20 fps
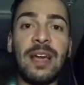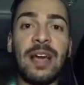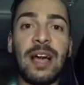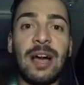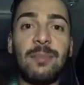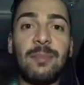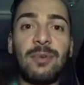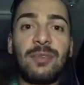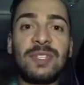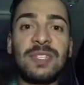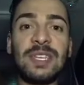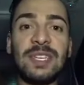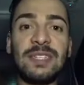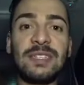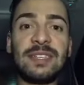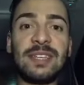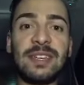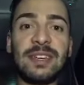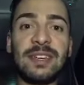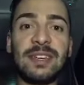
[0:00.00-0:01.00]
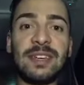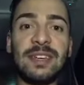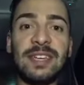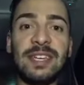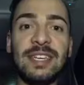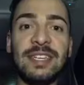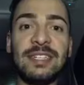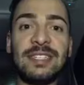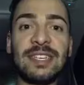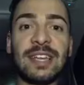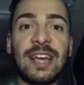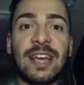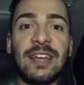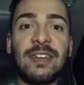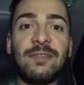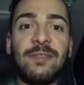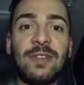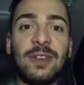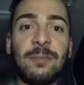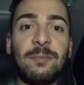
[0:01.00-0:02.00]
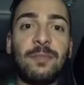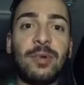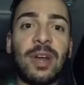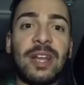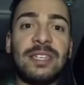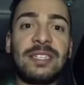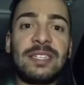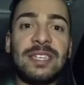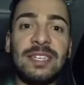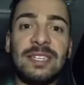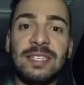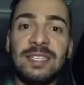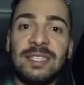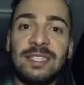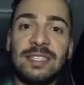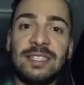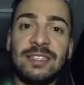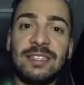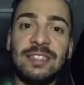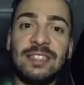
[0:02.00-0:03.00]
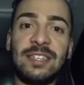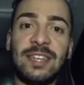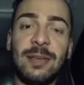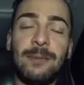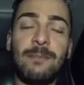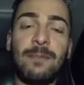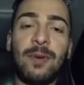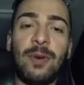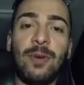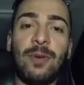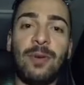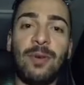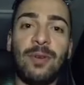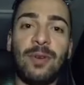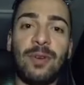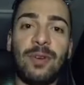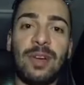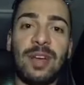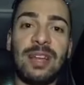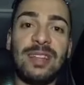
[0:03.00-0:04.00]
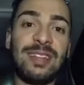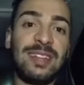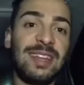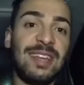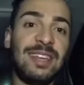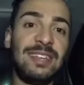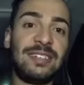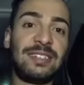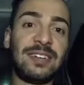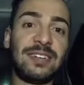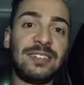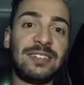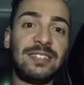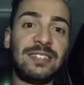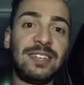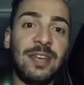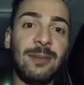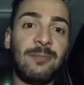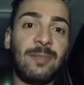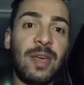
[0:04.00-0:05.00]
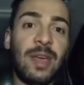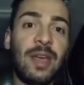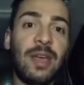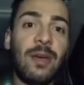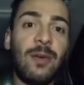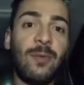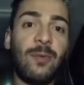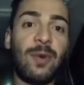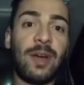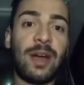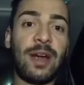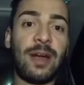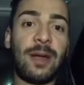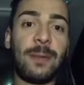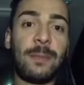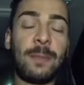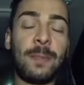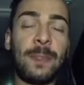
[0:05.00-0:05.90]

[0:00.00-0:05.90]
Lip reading: A bolsista is kind of an apprenticeship or an internship where